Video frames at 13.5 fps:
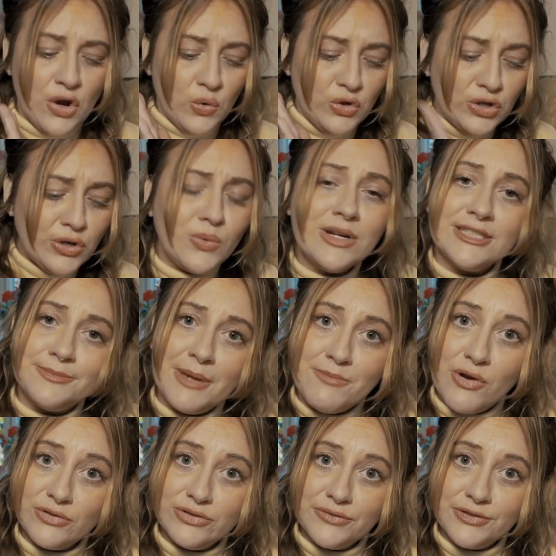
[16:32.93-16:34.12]
you don't want to spend
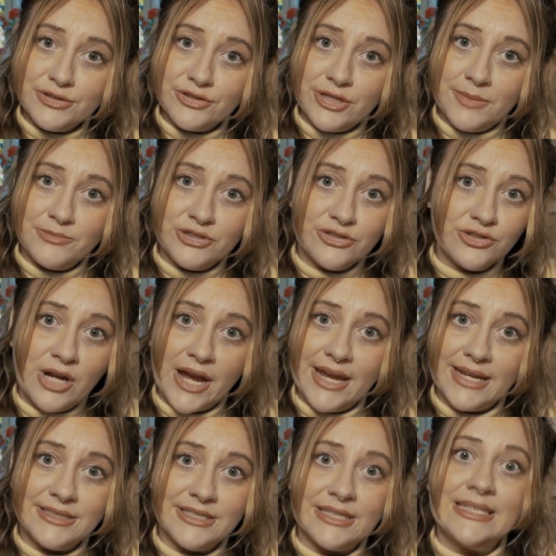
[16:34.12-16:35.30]
most of your trip just
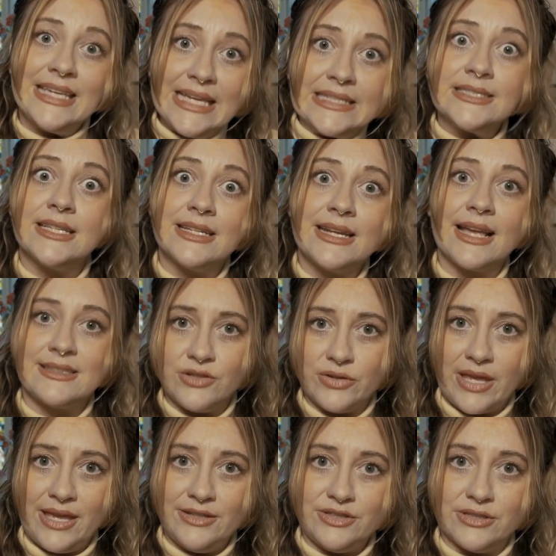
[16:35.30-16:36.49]
trying to get to the next
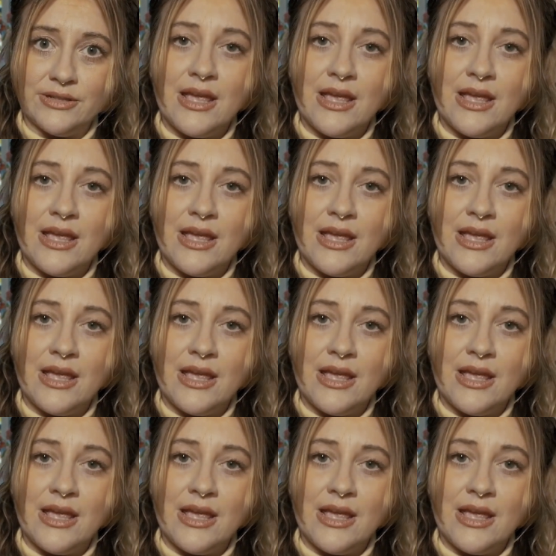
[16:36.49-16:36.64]
location.